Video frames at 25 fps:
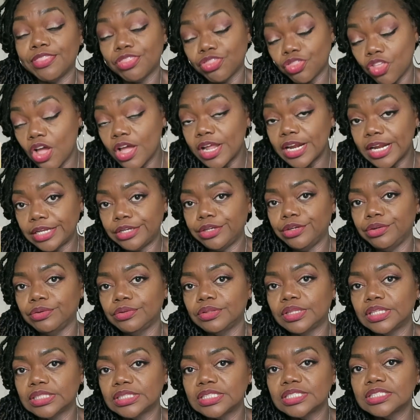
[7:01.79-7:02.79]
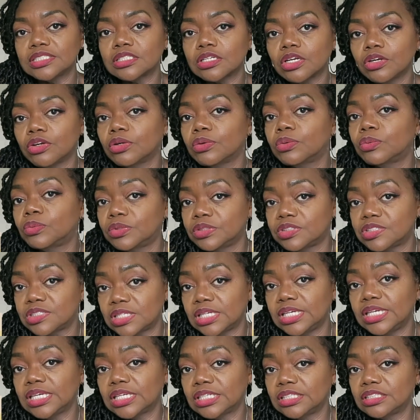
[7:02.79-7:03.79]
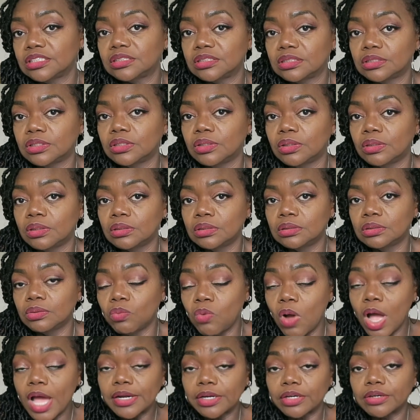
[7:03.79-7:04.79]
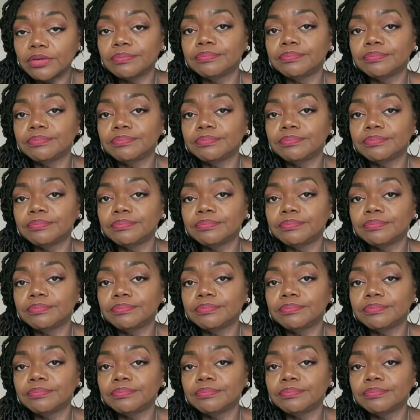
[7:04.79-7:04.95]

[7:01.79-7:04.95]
thought I knew that the skirt would sink into the water.